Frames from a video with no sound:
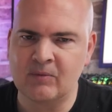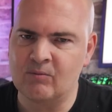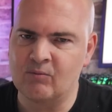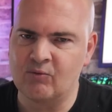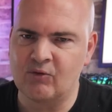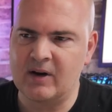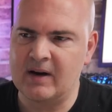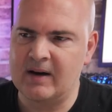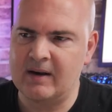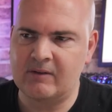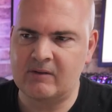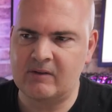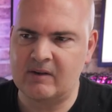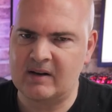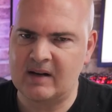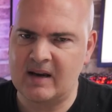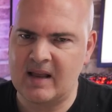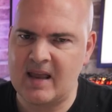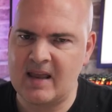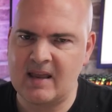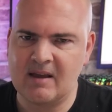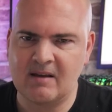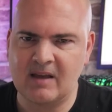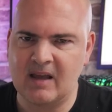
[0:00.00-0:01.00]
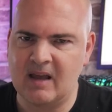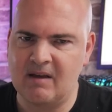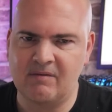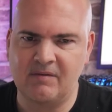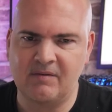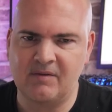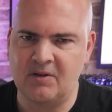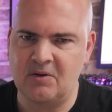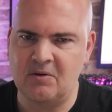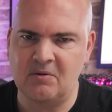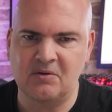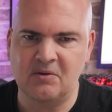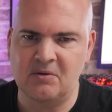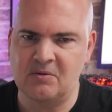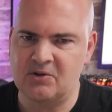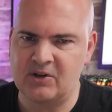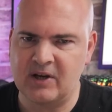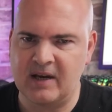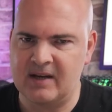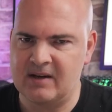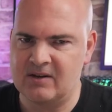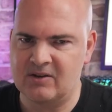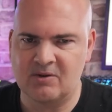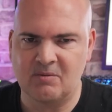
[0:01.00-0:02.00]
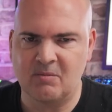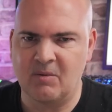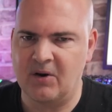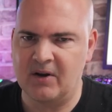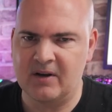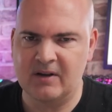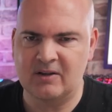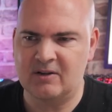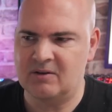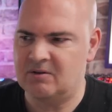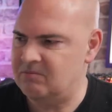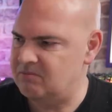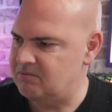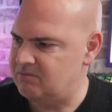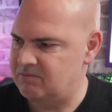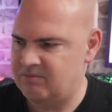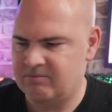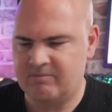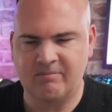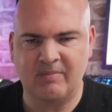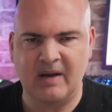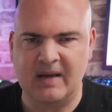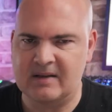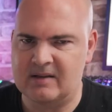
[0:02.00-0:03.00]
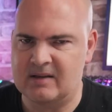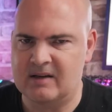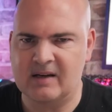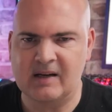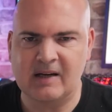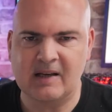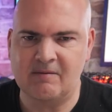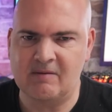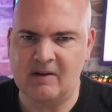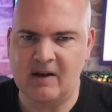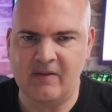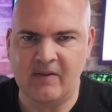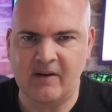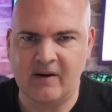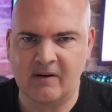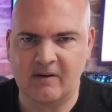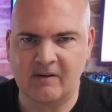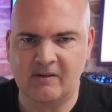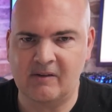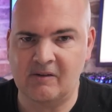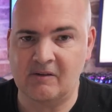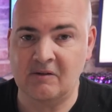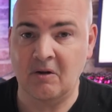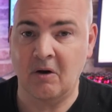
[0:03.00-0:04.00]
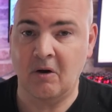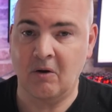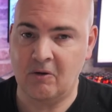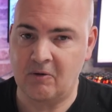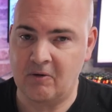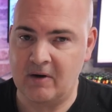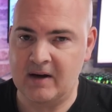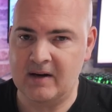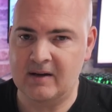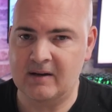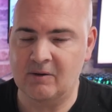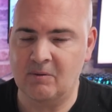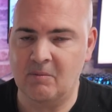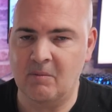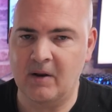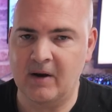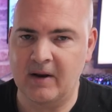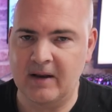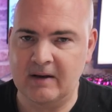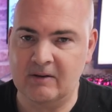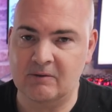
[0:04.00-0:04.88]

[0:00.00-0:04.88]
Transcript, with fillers: realistically, if you do change your mind, you can basically leave it in there because it's not a great deal of money.